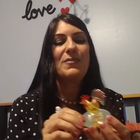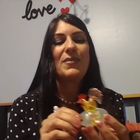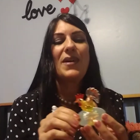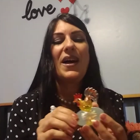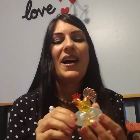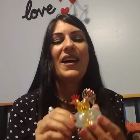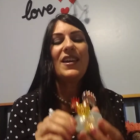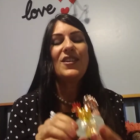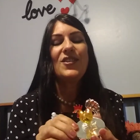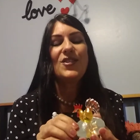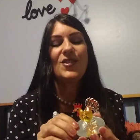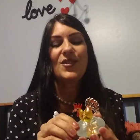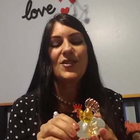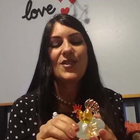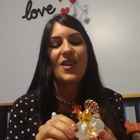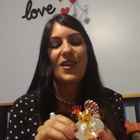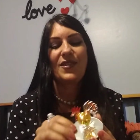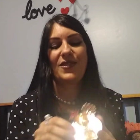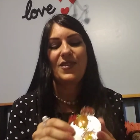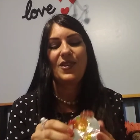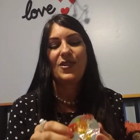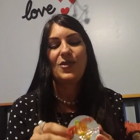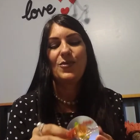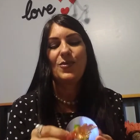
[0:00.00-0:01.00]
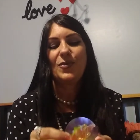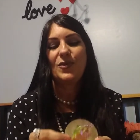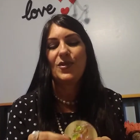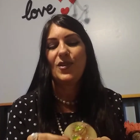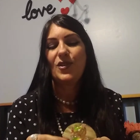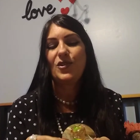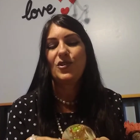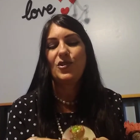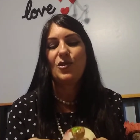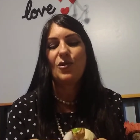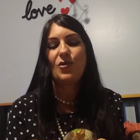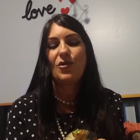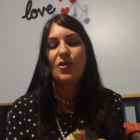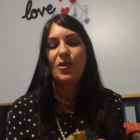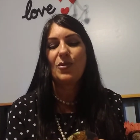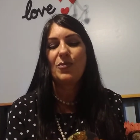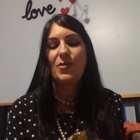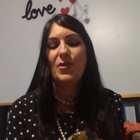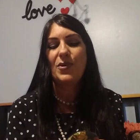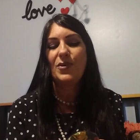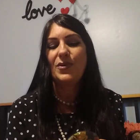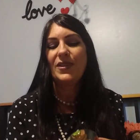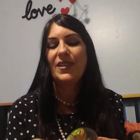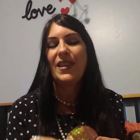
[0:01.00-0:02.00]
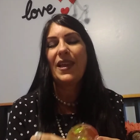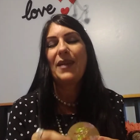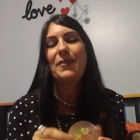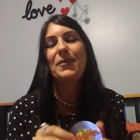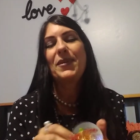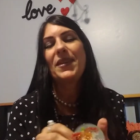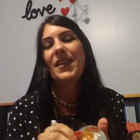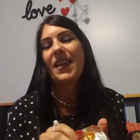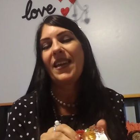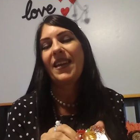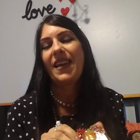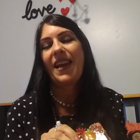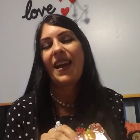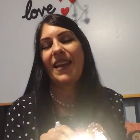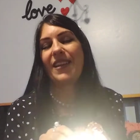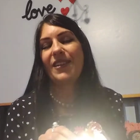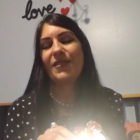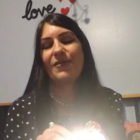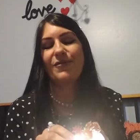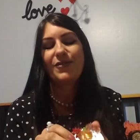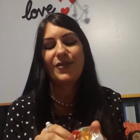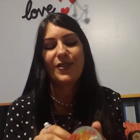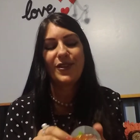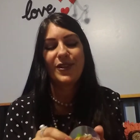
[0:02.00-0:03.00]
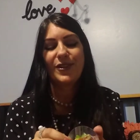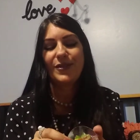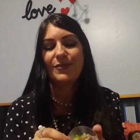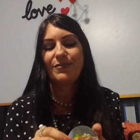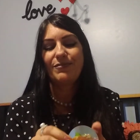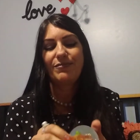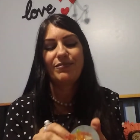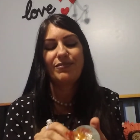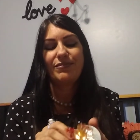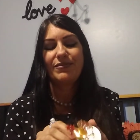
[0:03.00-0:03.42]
but I just thought this was adorable, and I mean I got it for